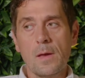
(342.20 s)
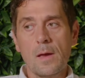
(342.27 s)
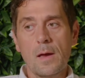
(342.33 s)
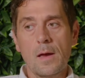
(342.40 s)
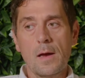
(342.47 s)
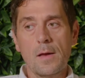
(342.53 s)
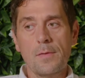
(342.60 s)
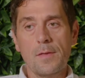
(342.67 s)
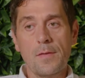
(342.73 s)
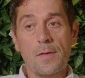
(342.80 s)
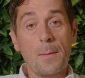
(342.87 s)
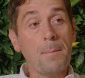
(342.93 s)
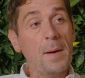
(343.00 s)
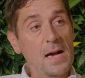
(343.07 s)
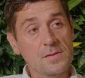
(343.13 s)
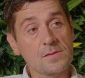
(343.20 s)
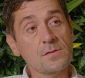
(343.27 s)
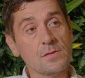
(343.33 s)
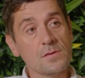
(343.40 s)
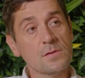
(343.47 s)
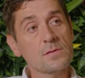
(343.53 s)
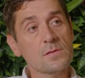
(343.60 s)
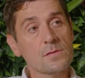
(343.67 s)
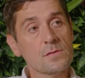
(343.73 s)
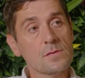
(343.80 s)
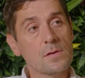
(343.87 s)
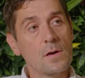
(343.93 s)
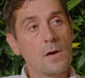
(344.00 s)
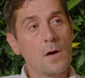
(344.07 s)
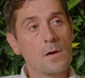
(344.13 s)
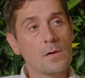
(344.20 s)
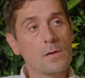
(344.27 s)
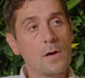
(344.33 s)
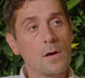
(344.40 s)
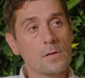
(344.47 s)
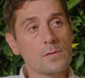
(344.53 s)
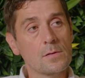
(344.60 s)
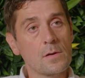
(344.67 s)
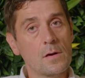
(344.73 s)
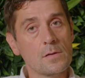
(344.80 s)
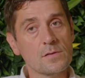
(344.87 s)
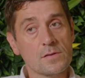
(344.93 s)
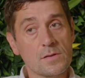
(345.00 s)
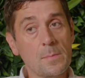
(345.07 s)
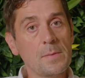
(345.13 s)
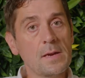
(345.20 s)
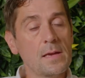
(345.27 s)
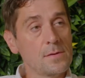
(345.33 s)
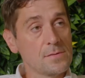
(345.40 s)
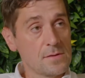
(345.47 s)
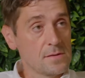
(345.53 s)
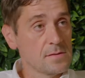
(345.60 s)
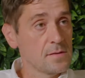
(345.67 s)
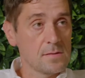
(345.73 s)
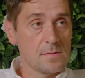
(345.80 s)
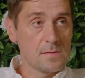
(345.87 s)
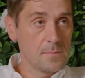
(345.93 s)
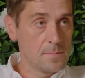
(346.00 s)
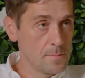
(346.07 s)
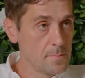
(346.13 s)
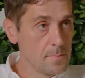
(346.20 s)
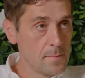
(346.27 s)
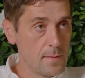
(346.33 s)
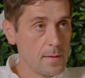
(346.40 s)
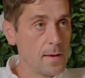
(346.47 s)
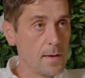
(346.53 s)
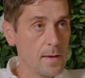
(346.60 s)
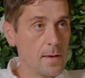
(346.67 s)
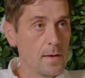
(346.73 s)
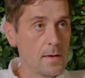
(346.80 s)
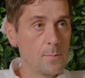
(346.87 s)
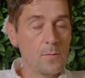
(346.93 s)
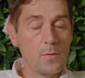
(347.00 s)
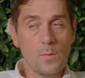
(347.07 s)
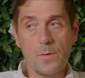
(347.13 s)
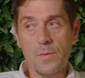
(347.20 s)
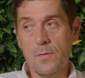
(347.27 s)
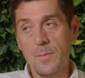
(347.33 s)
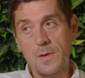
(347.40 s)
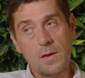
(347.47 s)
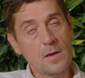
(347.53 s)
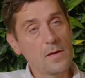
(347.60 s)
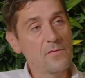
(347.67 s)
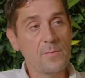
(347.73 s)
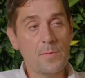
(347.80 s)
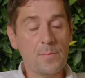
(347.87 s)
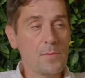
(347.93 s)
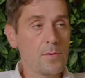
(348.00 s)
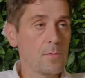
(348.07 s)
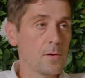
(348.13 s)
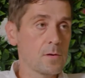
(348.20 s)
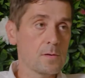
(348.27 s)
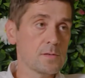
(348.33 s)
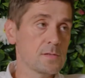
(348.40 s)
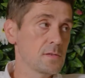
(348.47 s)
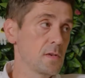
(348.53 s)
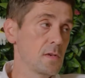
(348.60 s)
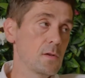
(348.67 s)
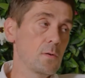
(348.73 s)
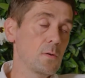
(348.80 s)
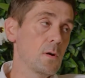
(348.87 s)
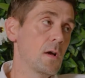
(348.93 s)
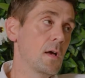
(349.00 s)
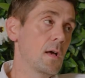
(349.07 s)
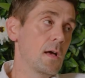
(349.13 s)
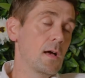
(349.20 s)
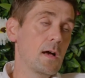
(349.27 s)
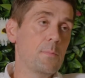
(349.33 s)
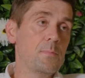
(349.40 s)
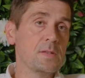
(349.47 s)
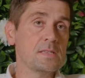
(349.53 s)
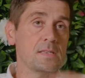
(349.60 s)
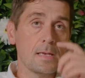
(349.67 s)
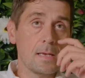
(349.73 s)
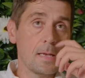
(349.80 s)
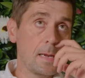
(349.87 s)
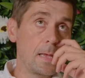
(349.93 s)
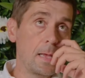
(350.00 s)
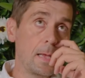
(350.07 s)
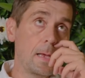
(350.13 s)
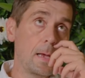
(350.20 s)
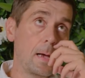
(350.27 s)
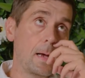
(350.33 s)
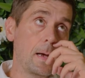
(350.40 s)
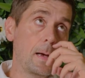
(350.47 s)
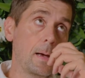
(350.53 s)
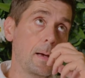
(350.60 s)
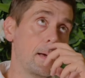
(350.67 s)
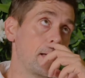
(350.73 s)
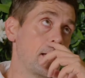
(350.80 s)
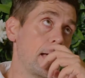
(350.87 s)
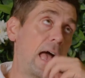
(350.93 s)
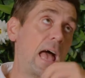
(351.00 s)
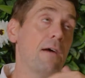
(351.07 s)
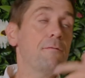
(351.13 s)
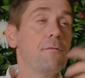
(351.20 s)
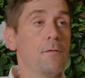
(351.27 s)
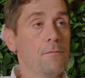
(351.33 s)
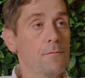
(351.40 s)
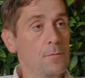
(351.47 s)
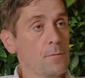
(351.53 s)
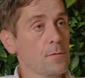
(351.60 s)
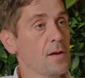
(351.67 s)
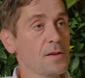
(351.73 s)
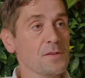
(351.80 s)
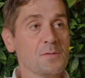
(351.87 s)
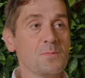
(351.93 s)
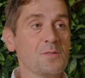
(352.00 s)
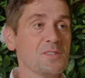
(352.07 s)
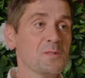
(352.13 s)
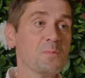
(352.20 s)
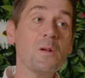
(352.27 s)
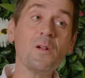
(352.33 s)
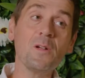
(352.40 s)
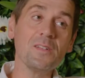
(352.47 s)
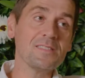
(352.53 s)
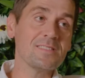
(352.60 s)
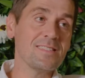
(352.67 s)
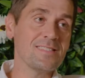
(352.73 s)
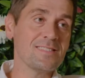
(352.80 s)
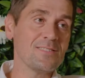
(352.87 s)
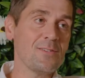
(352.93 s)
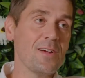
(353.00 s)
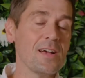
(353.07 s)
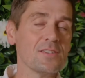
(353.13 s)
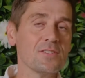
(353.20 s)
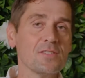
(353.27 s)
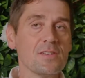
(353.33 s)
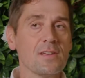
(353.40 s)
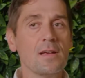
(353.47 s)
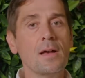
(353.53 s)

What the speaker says: that they're passengers on somebody else's system anymore, whether it be a government bureaucracy or a particularly effortful customer experience interaction.